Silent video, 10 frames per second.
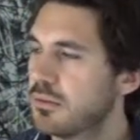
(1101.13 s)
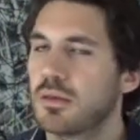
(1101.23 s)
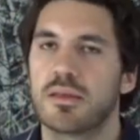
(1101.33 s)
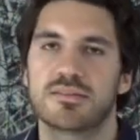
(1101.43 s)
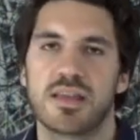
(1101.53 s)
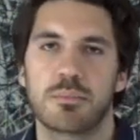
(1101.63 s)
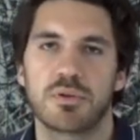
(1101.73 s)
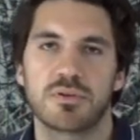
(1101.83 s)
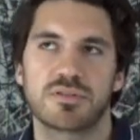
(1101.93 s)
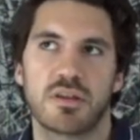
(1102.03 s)
Yeah, it's the
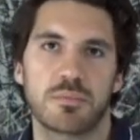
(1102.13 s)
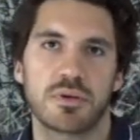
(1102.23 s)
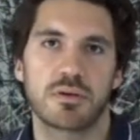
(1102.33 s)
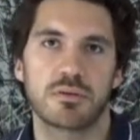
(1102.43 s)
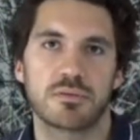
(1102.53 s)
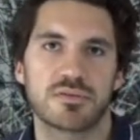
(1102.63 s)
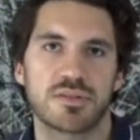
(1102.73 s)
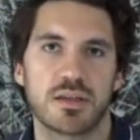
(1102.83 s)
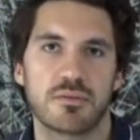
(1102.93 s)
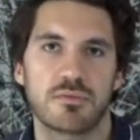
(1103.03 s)
ambulance coming here to
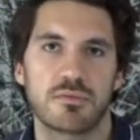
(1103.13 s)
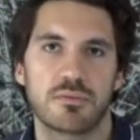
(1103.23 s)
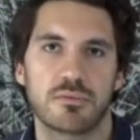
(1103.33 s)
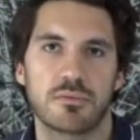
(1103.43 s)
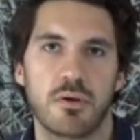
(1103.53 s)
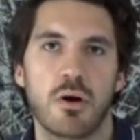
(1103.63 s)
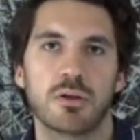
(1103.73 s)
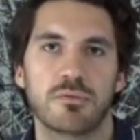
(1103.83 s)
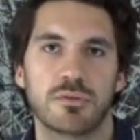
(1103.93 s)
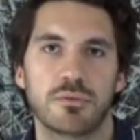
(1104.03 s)
save
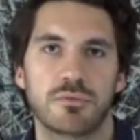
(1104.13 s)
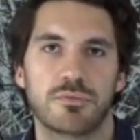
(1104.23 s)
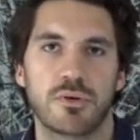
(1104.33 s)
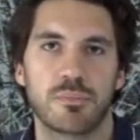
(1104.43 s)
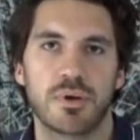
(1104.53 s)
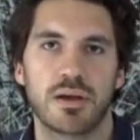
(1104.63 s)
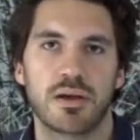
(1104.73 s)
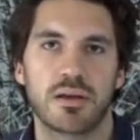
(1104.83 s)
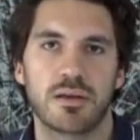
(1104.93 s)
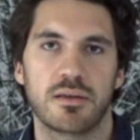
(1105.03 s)
all of you from
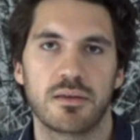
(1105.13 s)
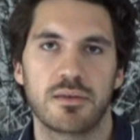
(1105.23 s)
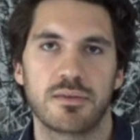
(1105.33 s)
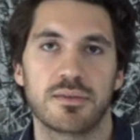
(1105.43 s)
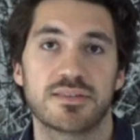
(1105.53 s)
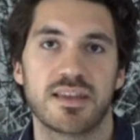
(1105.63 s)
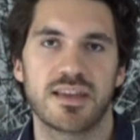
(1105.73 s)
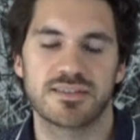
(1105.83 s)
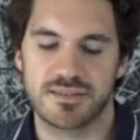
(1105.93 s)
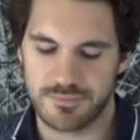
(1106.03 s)
this
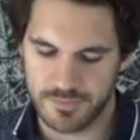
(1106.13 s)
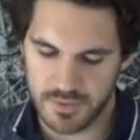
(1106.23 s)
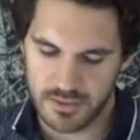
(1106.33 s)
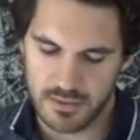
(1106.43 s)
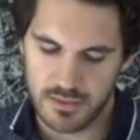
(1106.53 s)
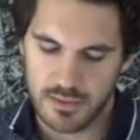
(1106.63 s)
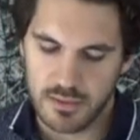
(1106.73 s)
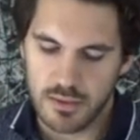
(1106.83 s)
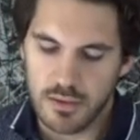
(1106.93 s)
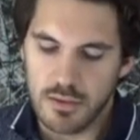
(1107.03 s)
test.
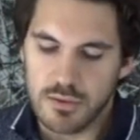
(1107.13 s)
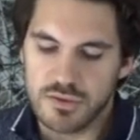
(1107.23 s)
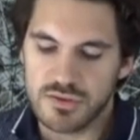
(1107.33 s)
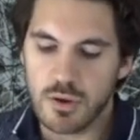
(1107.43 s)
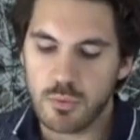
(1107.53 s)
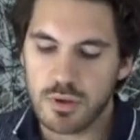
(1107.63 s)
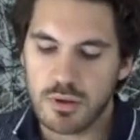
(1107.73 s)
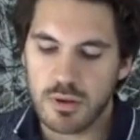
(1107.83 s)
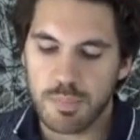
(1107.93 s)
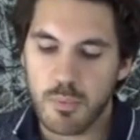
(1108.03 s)
So,
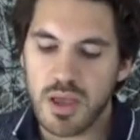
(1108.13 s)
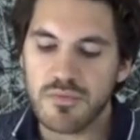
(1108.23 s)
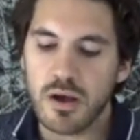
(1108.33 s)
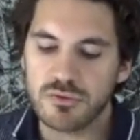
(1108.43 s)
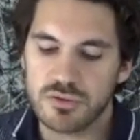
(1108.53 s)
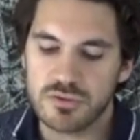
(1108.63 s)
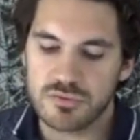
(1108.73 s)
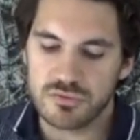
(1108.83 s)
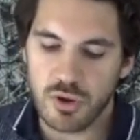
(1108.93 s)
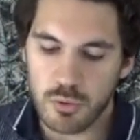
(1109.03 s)
but we have 100
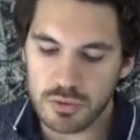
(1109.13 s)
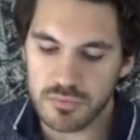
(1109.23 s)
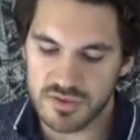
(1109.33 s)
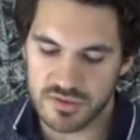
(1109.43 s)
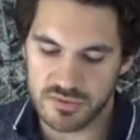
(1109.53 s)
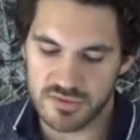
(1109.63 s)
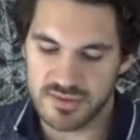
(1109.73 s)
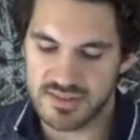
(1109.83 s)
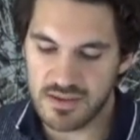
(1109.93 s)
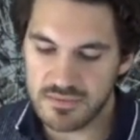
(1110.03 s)
total resistors and
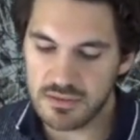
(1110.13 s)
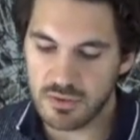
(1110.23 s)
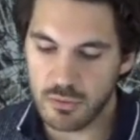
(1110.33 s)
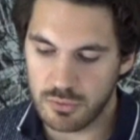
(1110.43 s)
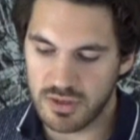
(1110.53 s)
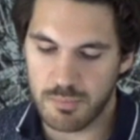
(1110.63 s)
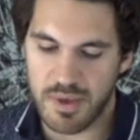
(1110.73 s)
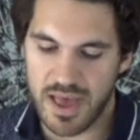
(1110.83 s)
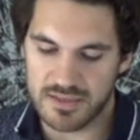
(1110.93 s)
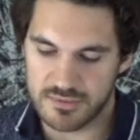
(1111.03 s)
70 total
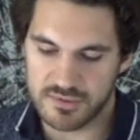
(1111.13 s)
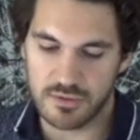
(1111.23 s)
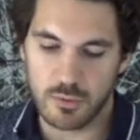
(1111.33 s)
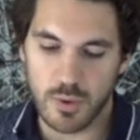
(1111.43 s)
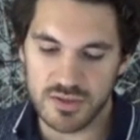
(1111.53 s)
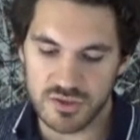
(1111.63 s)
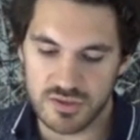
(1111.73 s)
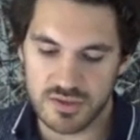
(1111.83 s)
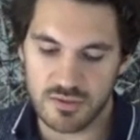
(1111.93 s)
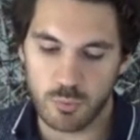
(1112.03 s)
capacitors. The question
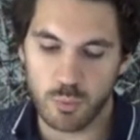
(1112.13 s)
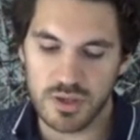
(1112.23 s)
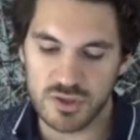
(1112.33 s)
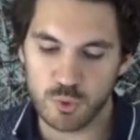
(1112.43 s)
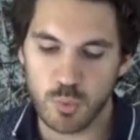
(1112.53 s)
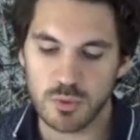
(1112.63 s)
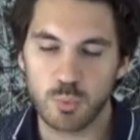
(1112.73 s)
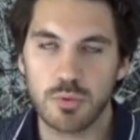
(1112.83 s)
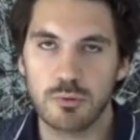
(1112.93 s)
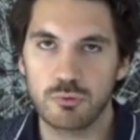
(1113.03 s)
is, which one
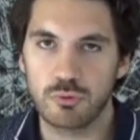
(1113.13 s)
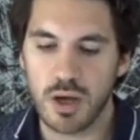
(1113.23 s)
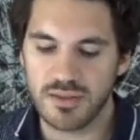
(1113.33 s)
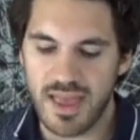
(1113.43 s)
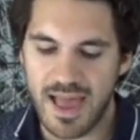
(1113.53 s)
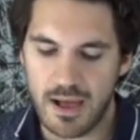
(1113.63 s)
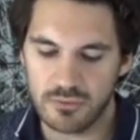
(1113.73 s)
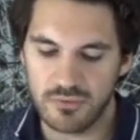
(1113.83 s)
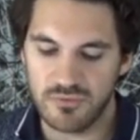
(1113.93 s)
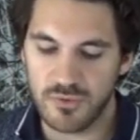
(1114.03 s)
will run
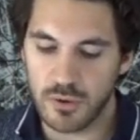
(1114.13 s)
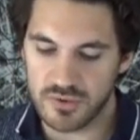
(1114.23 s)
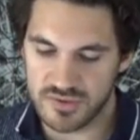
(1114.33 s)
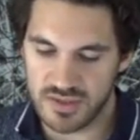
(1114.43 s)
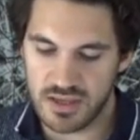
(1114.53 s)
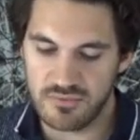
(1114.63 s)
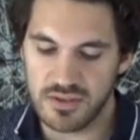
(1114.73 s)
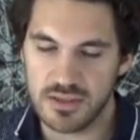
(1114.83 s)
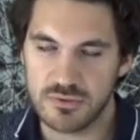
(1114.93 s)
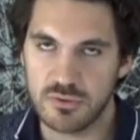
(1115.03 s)
out first if
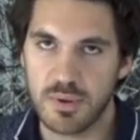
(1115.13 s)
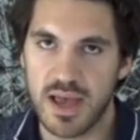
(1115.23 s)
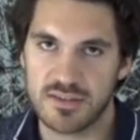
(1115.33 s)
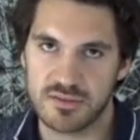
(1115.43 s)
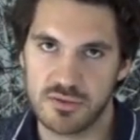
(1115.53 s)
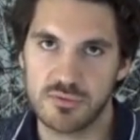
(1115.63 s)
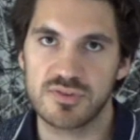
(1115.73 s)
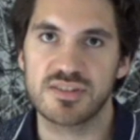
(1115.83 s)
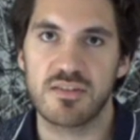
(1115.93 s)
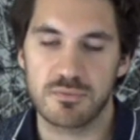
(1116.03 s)
each group has to use
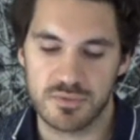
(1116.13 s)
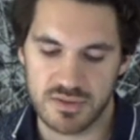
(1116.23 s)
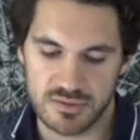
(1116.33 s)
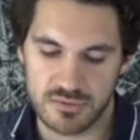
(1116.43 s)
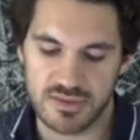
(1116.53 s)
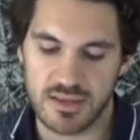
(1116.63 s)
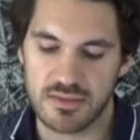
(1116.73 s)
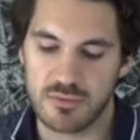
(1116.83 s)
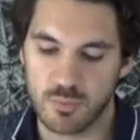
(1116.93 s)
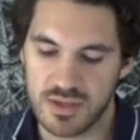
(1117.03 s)
7 resistors and
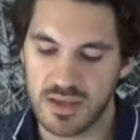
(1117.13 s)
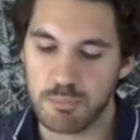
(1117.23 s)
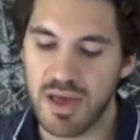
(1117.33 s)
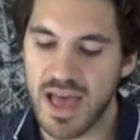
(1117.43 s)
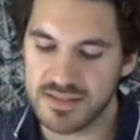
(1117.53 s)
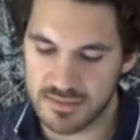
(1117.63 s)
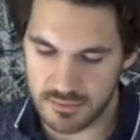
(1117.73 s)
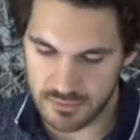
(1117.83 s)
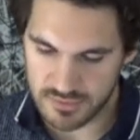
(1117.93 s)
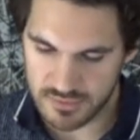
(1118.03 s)
3
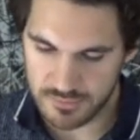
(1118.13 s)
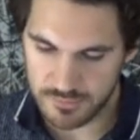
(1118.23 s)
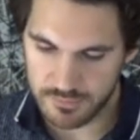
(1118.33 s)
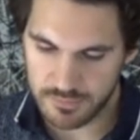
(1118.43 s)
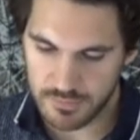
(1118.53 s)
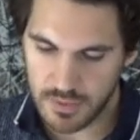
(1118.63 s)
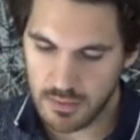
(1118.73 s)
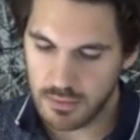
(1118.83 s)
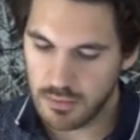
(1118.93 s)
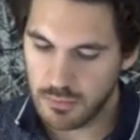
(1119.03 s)
capacitors?
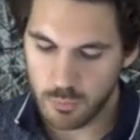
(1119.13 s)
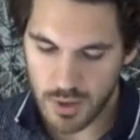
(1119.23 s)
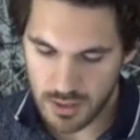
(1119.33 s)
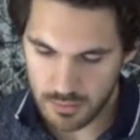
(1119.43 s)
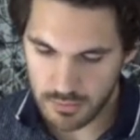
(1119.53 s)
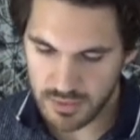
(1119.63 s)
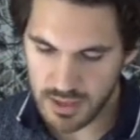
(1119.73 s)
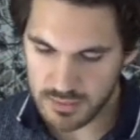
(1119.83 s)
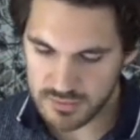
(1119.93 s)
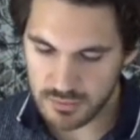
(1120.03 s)
Well, the
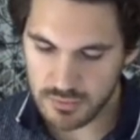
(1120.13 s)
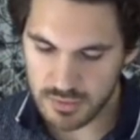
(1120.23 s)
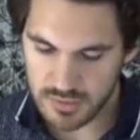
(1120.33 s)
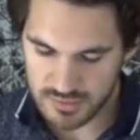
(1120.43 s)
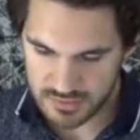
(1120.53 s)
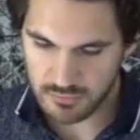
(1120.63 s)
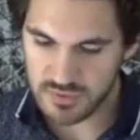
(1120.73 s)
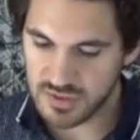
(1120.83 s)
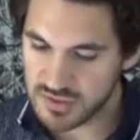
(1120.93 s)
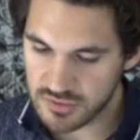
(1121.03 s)
answer is the
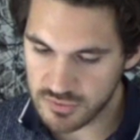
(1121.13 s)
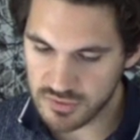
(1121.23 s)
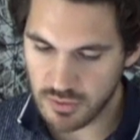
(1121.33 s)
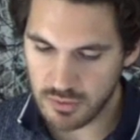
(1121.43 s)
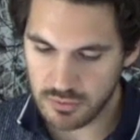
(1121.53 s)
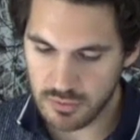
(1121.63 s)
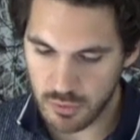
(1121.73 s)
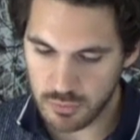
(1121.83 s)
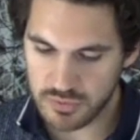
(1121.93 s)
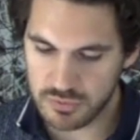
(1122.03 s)
resistors are
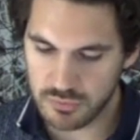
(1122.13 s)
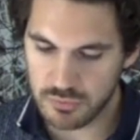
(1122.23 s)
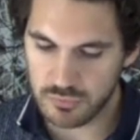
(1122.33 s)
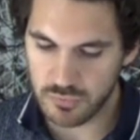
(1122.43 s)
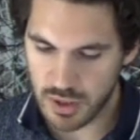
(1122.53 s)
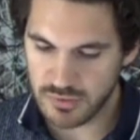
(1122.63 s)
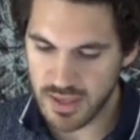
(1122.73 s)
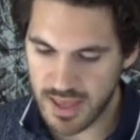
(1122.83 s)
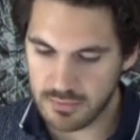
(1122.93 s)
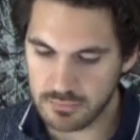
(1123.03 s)
going to run
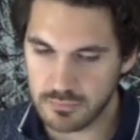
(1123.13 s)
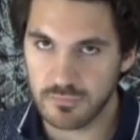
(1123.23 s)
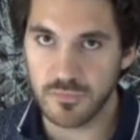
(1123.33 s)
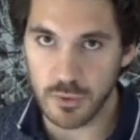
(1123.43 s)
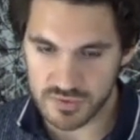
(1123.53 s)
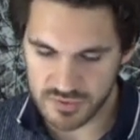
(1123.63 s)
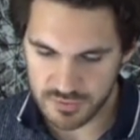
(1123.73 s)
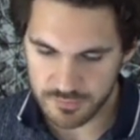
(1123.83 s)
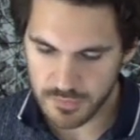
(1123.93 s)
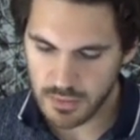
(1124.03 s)
out first.
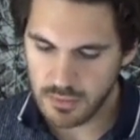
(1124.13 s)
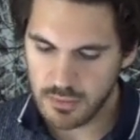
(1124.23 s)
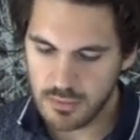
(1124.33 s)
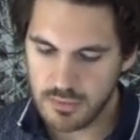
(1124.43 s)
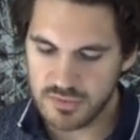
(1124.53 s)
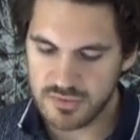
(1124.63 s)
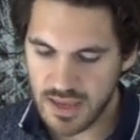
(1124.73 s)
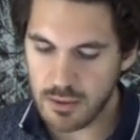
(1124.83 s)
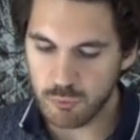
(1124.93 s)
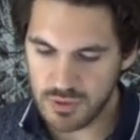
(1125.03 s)
So
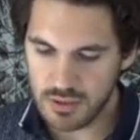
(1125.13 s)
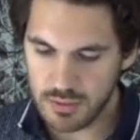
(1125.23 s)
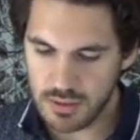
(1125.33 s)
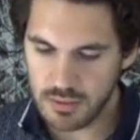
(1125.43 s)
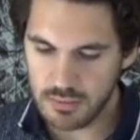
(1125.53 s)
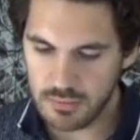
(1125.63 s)
now really,